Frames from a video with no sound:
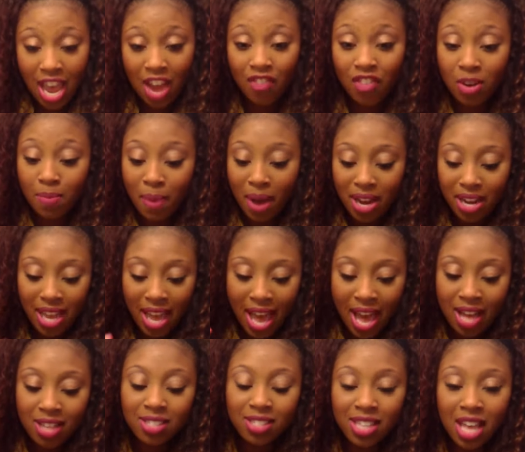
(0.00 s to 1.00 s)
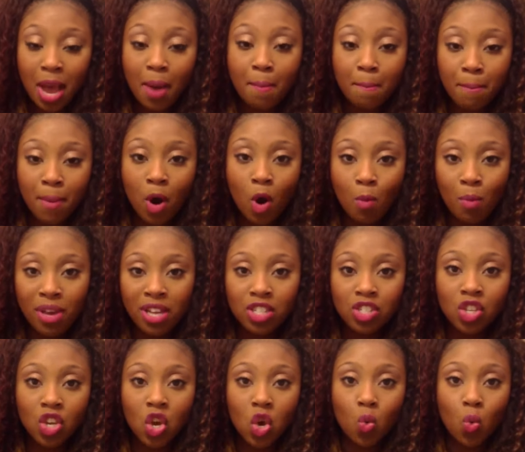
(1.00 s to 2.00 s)
Everybody has that
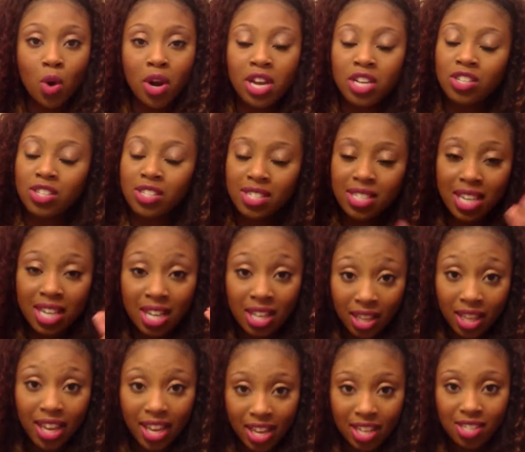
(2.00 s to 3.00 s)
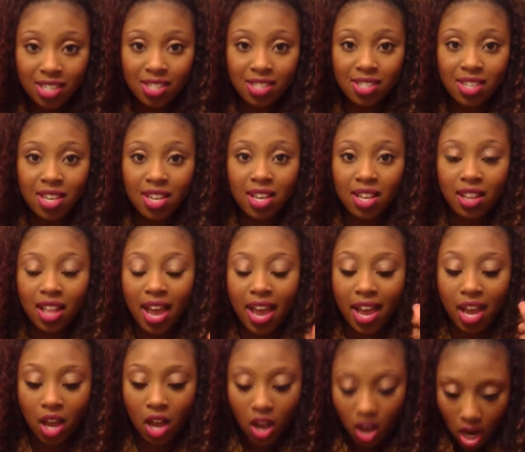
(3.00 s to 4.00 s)
moment where it just clicks.
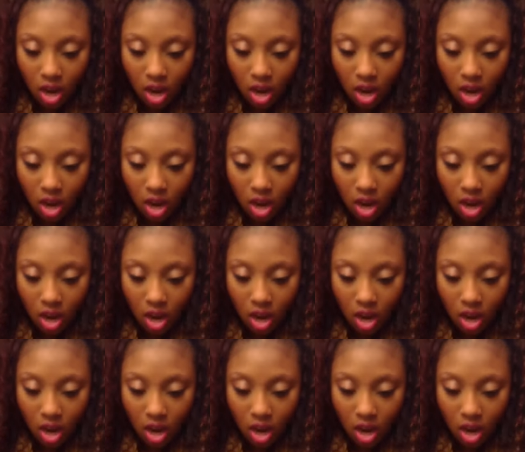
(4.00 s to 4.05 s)
Like,